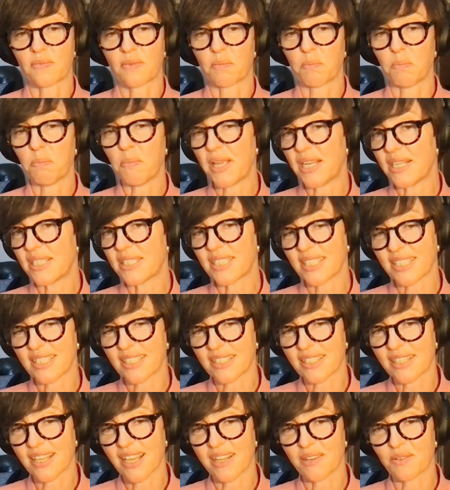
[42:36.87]

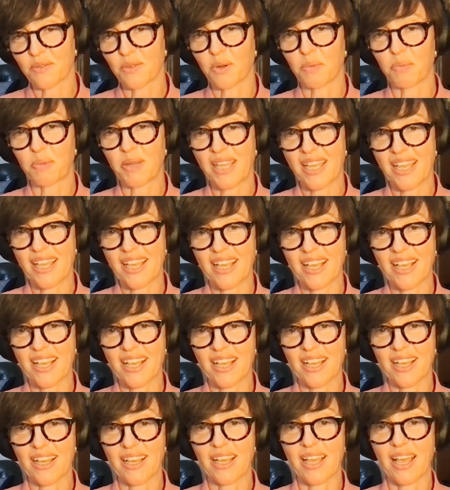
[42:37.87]
mending and
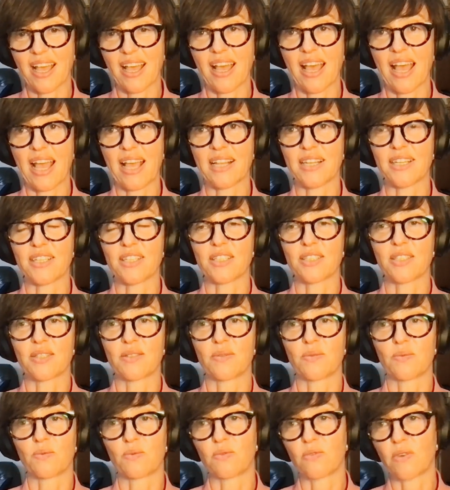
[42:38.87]
repair. And
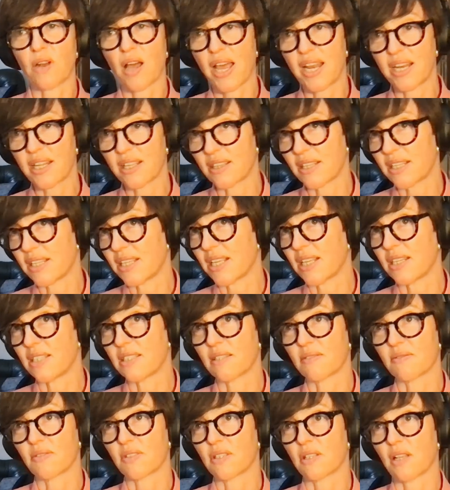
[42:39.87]
right at the end
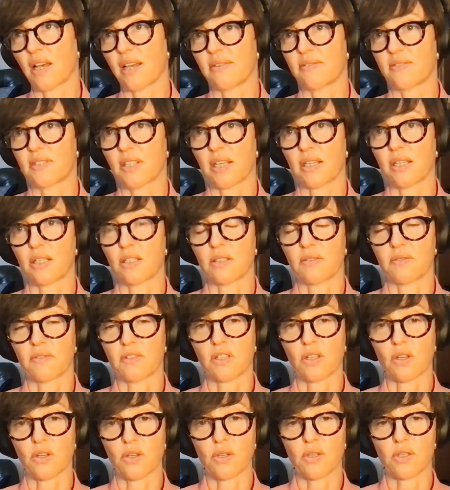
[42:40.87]
of the life cycle of
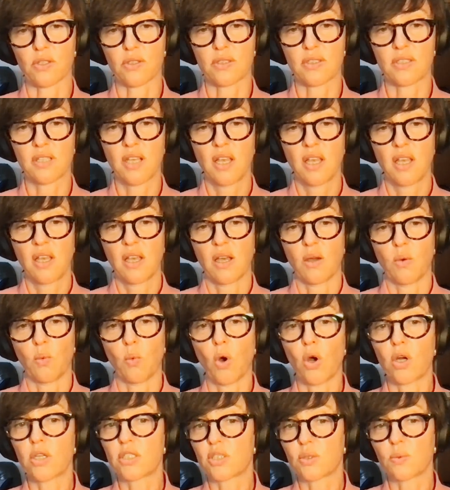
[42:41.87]
clothes,
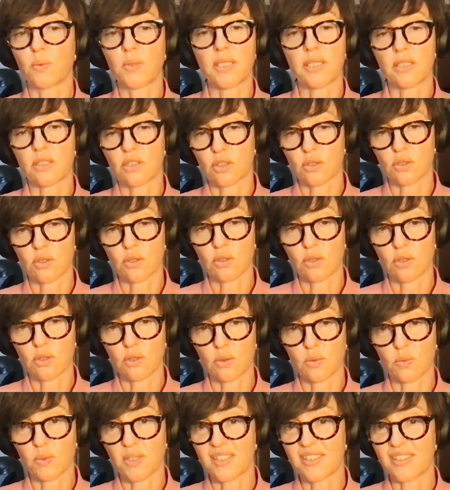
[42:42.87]
what do we
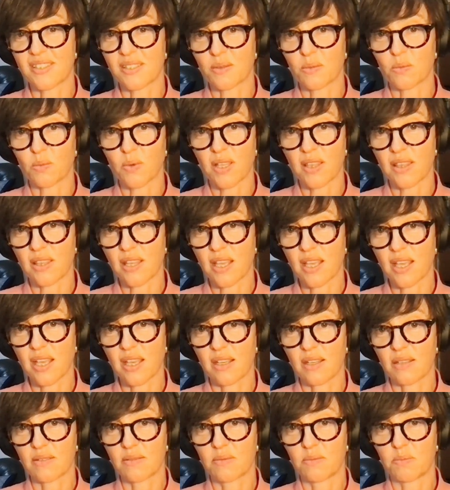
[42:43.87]
do with them when
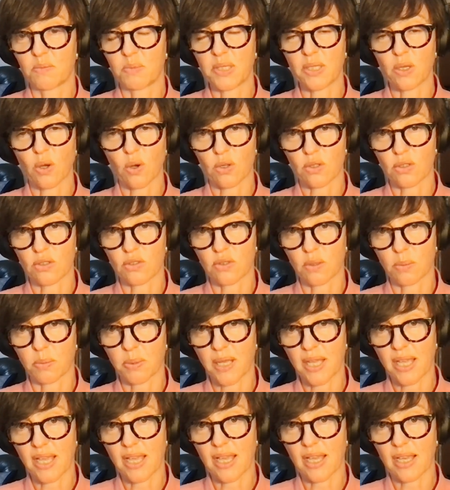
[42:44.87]
they're beyond
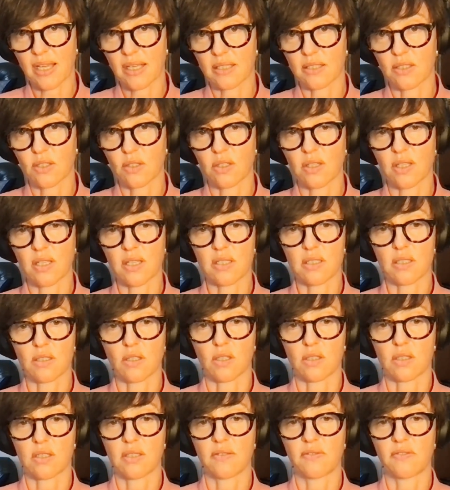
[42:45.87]
repair? So there's
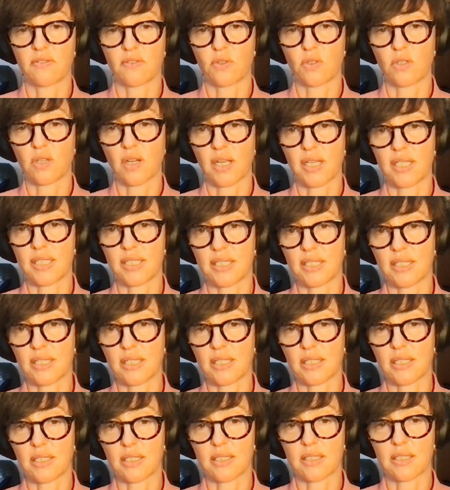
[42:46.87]
lots of good
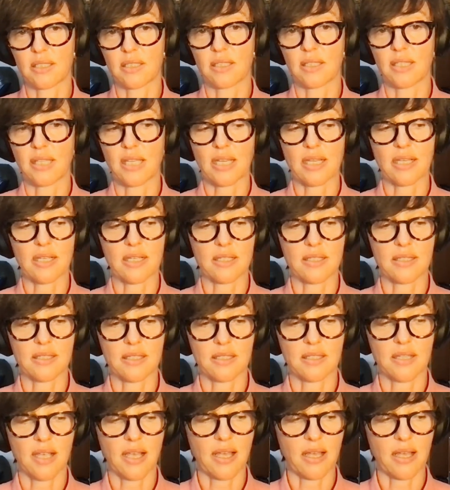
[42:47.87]
ideas. There's